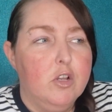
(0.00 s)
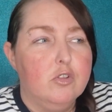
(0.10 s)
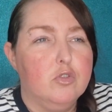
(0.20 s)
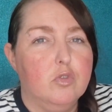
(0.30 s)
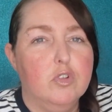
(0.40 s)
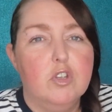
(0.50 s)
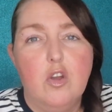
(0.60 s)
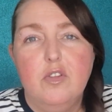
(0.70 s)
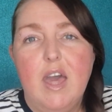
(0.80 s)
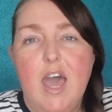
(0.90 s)
So
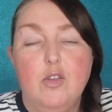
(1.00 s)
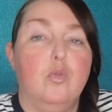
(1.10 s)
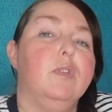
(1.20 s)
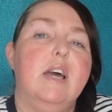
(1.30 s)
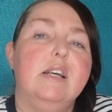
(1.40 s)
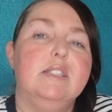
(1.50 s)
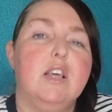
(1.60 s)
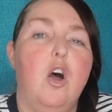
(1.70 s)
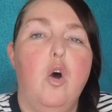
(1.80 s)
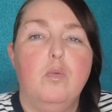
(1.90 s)
now that I know this,
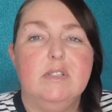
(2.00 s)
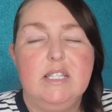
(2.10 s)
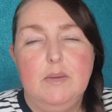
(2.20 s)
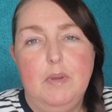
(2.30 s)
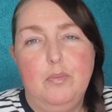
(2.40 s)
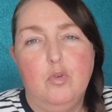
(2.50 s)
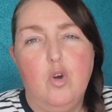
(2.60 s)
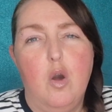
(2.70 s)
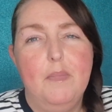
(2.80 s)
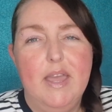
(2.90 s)
I always see people
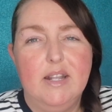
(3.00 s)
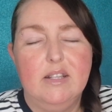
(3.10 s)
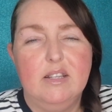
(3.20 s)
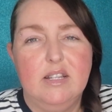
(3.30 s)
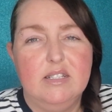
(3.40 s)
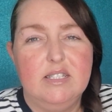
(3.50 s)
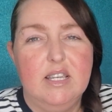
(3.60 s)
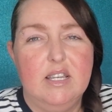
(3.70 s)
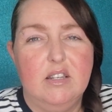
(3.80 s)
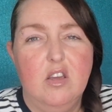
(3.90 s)
commenting and
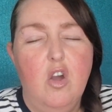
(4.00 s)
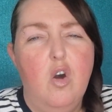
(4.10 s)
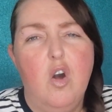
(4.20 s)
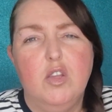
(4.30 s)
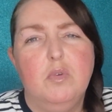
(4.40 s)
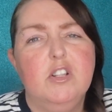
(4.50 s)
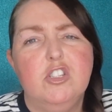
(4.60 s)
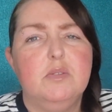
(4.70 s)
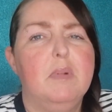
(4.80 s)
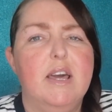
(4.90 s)
saying, oh, you wouldn't
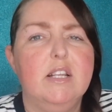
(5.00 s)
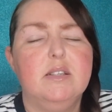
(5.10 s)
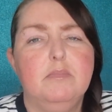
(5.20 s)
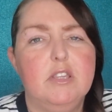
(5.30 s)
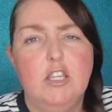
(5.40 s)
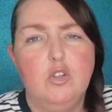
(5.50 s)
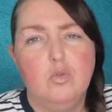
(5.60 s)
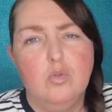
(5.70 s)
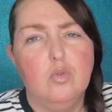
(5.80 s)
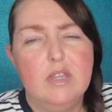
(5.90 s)
just marry somebody that you
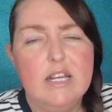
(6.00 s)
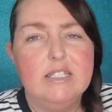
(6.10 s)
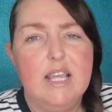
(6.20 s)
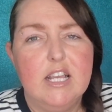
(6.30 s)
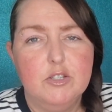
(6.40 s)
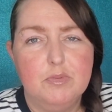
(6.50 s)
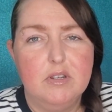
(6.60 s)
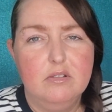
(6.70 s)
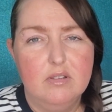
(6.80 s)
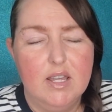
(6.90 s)
don't know, that's desperate.
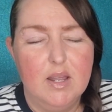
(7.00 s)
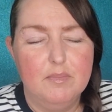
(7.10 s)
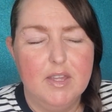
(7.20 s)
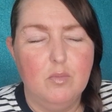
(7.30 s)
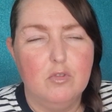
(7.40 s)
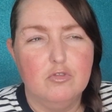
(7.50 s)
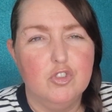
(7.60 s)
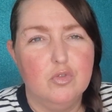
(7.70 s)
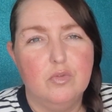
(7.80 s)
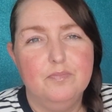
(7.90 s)
And I'm like, well, do you
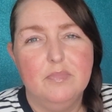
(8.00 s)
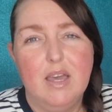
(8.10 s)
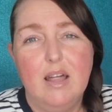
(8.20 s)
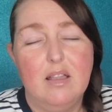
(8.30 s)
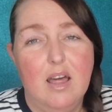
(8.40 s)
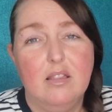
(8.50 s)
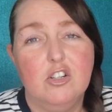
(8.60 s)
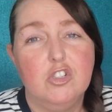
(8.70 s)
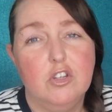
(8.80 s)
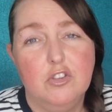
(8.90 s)
know, I
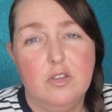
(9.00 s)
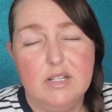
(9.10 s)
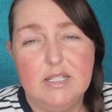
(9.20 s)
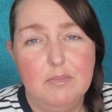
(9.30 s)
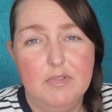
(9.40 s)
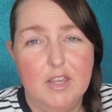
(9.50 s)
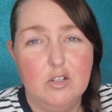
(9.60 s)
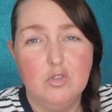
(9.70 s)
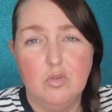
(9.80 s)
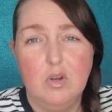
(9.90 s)
literally thought the same thing,
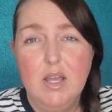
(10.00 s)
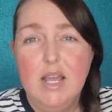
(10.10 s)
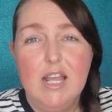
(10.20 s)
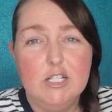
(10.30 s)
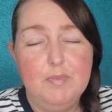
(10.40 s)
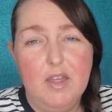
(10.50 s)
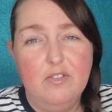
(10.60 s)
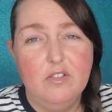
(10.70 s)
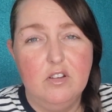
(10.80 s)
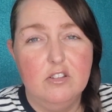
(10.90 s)
so it's
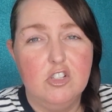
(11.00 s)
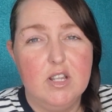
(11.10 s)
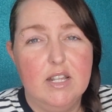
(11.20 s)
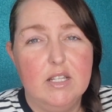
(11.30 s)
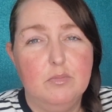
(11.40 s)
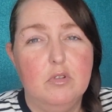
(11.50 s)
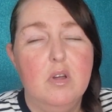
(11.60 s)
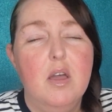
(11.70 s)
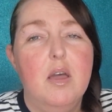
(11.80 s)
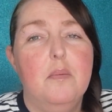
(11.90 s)
perfectly understandable.
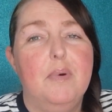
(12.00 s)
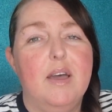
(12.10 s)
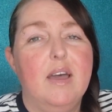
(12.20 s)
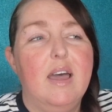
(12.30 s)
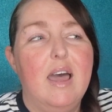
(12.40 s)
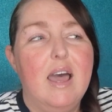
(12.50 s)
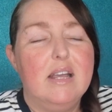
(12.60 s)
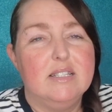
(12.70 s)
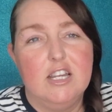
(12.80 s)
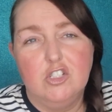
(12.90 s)
But it
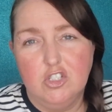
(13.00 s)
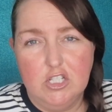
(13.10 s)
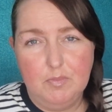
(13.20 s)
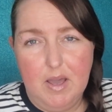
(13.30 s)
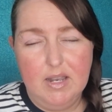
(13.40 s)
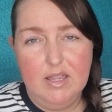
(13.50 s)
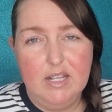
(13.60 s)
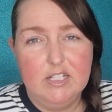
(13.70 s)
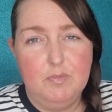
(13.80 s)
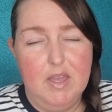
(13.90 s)
is actually just part of the
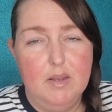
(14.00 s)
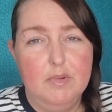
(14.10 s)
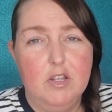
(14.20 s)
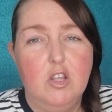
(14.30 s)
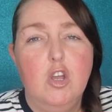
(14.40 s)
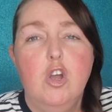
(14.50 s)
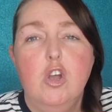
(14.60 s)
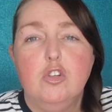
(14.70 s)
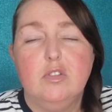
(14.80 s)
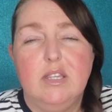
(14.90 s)
experiment.
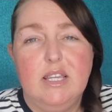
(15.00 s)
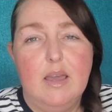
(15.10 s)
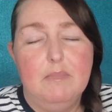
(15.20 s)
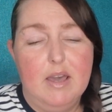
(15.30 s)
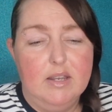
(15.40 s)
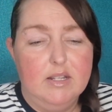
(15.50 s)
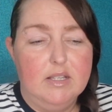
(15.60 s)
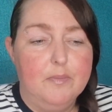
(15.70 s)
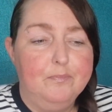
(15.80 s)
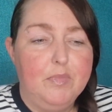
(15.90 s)
So they get married
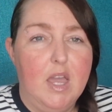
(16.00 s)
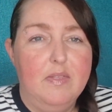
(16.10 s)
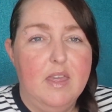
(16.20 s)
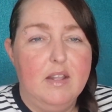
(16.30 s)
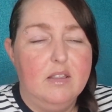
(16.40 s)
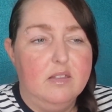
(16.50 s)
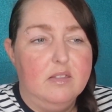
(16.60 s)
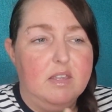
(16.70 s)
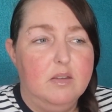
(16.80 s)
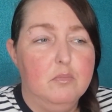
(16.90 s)
and then
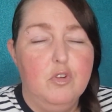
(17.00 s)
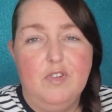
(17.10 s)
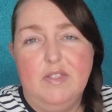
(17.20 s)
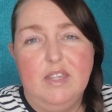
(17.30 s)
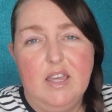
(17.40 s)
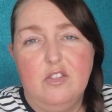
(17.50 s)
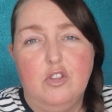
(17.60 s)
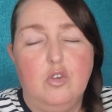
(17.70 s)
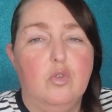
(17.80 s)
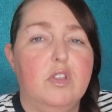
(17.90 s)
they move in together,
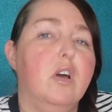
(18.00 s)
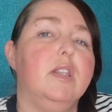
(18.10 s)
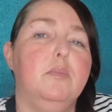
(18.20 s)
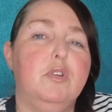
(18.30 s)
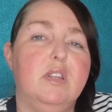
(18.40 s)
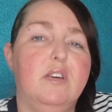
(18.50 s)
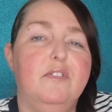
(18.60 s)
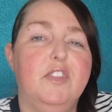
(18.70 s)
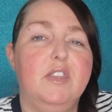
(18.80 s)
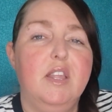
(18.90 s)
they go their honeymoon and
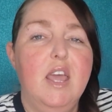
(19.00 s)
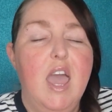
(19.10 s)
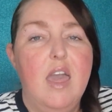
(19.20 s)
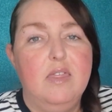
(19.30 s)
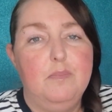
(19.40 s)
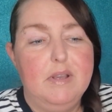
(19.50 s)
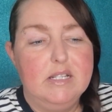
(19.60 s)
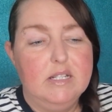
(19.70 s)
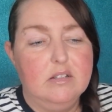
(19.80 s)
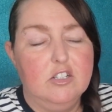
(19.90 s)
everything, and they
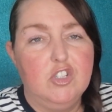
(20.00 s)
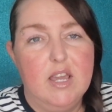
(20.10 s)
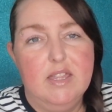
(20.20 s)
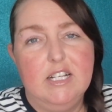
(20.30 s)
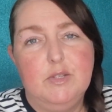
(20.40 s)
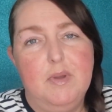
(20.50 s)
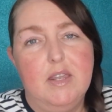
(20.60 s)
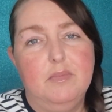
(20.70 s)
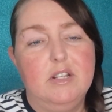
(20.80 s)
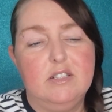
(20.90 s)
basically try the
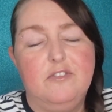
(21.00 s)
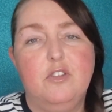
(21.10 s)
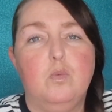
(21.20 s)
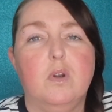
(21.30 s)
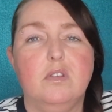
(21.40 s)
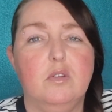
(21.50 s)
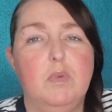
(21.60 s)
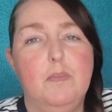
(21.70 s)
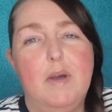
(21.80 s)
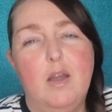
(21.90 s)
experiment as if they're working their
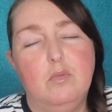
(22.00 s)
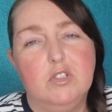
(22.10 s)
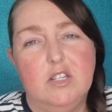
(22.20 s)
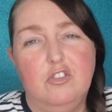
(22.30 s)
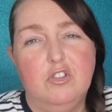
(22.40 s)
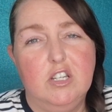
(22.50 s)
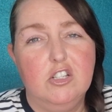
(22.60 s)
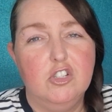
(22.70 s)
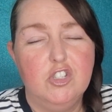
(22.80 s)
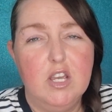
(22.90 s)
way backwards in a
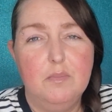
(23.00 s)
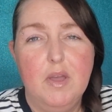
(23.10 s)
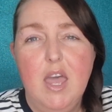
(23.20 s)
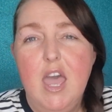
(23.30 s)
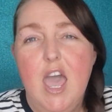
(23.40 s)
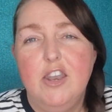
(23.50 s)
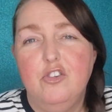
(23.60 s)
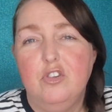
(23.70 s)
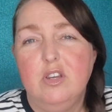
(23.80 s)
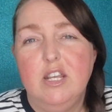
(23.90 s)
relationship. And it
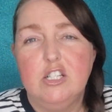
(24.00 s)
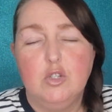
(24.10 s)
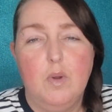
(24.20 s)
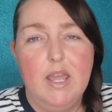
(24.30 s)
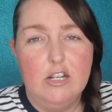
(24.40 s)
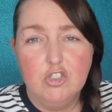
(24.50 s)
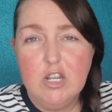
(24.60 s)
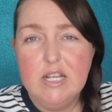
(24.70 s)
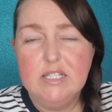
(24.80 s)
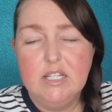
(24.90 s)
really is quite
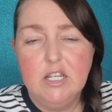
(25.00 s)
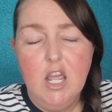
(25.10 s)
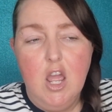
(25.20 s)
interesting.